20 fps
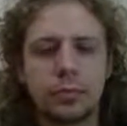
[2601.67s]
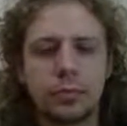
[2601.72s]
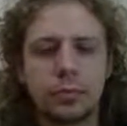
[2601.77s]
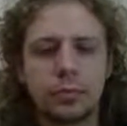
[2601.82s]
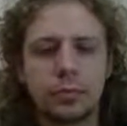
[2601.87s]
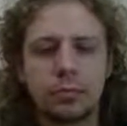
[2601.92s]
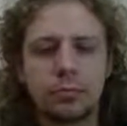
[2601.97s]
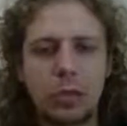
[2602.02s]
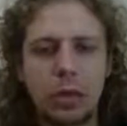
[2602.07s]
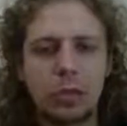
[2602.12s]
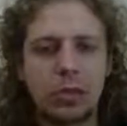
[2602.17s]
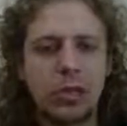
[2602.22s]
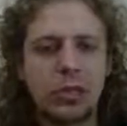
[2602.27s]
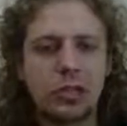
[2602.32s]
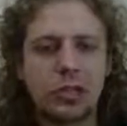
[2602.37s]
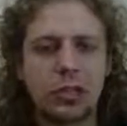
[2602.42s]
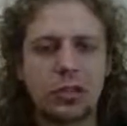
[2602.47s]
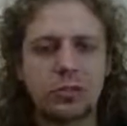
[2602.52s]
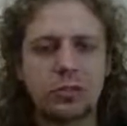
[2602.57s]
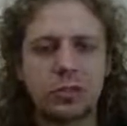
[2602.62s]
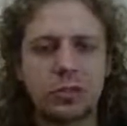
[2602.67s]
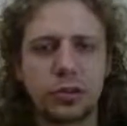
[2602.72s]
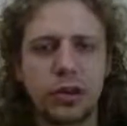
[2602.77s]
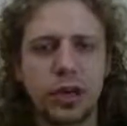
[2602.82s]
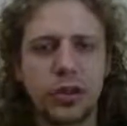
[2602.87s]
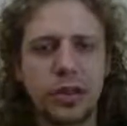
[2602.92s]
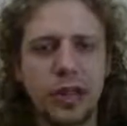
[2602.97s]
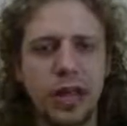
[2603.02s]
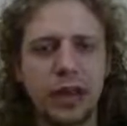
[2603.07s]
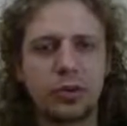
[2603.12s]
maybe they should have
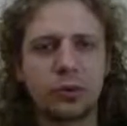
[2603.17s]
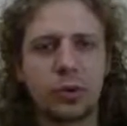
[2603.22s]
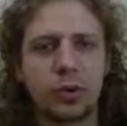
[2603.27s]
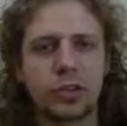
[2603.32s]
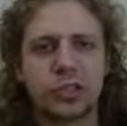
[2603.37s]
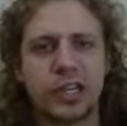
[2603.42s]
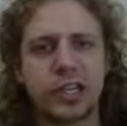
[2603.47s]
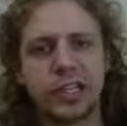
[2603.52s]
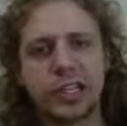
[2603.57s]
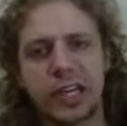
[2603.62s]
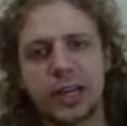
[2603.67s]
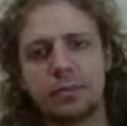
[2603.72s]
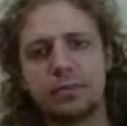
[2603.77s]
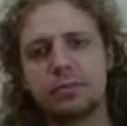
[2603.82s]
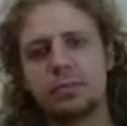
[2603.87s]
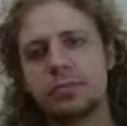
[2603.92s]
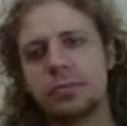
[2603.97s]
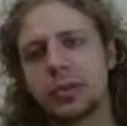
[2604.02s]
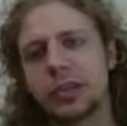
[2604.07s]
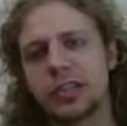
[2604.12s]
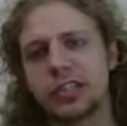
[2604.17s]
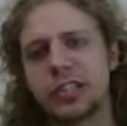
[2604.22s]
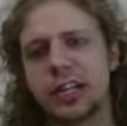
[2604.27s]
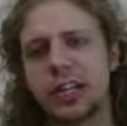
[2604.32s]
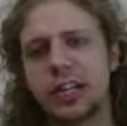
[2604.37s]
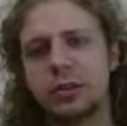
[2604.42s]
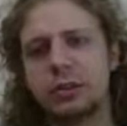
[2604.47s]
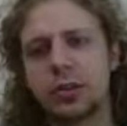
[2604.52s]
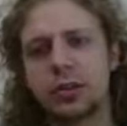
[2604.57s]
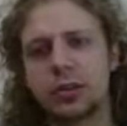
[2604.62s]
tried that worse endgame, because knight
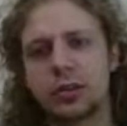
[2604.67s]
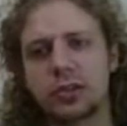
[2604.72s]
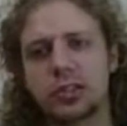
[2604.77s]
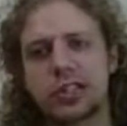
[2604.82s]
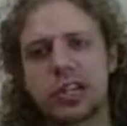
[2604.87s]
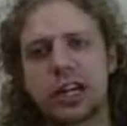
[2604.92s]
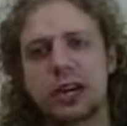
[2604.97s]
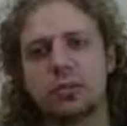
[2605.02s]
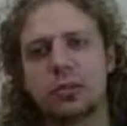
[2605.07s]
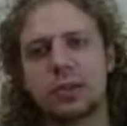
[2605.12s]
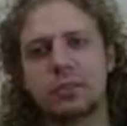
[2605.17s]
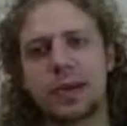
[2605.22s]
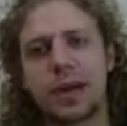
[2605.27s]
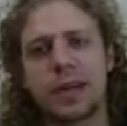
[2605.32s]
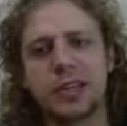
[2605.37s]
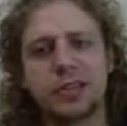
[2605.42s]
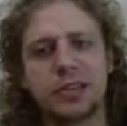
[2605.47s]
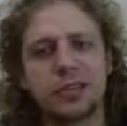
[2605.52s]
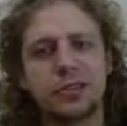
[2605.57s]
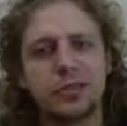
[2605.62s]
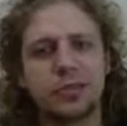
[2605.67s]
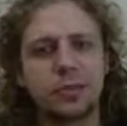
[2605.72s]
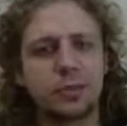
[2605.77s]
e1 looks terribly passive.